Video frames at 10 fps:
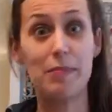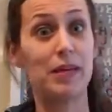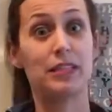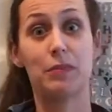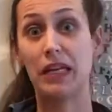a
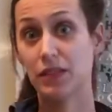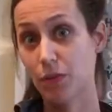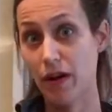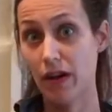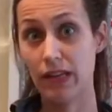base
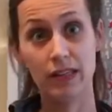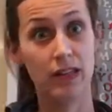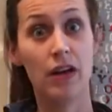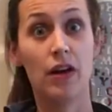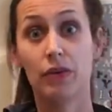-1,
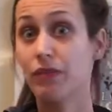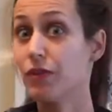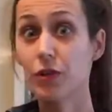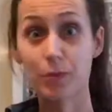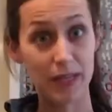or
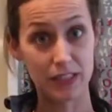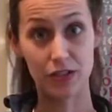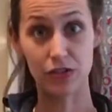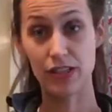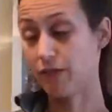even your base.
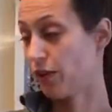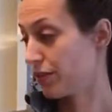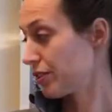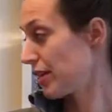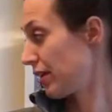You'll just have
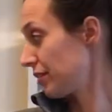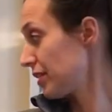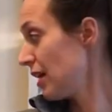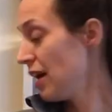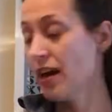longer tails.
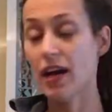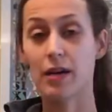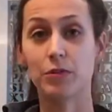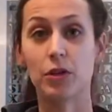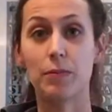
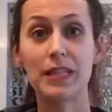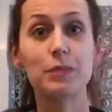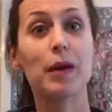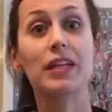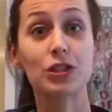So a base
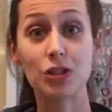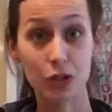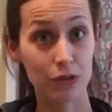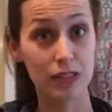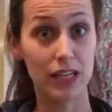
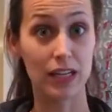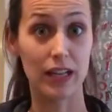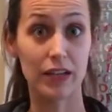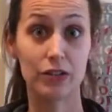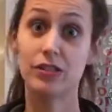-2 is going to allow you